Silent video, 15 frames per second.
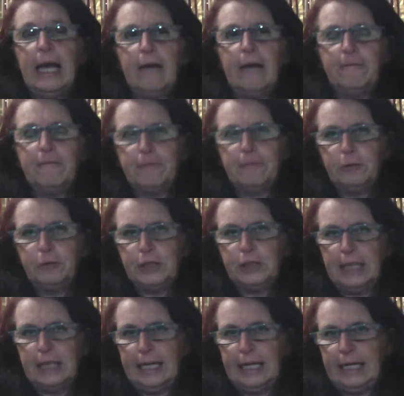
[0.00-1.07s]

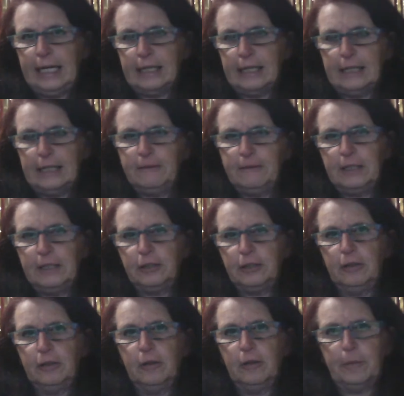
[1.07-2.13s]
Unfortunately, I'd left it
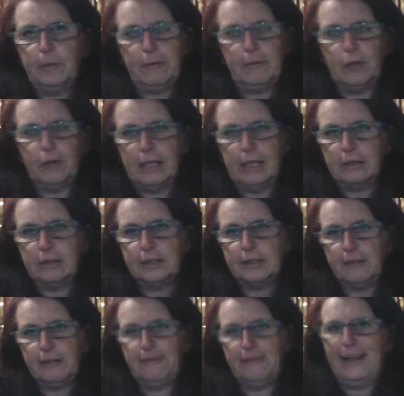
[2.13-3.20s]
too long before I asked
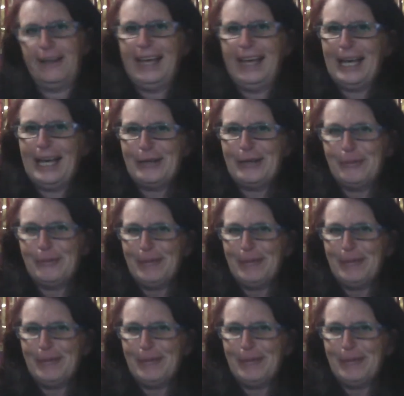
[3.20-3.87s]
her for help.